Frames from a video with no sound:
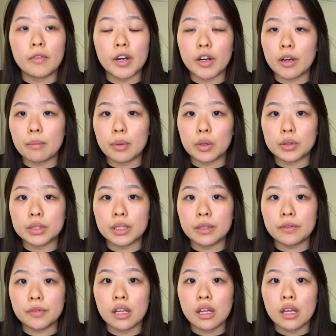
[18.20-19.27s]
Very
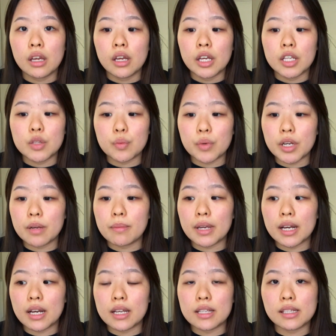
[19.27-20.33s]
impulsive. It's weird
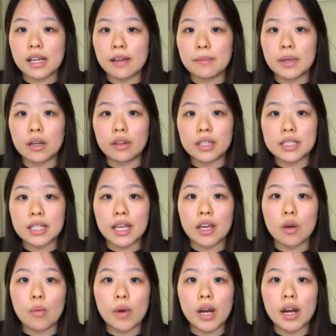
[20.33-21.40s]
because I've been on this
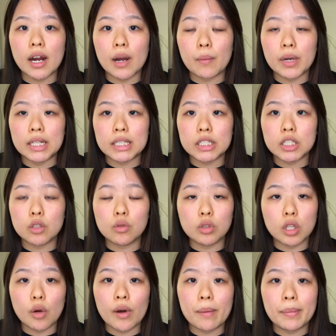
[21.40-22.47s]
kick where I wanted to
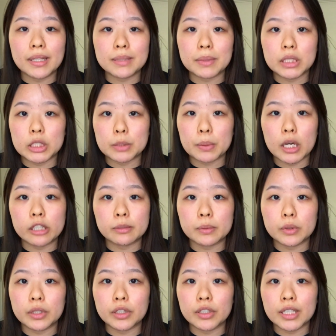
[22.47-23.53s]
glow up as much as possible
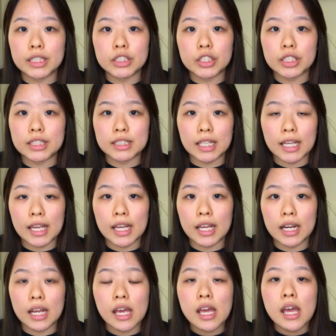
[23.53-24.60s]
and look as good as I
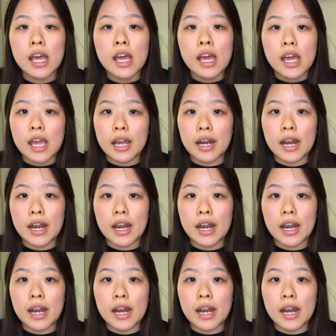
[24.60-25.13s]
can, and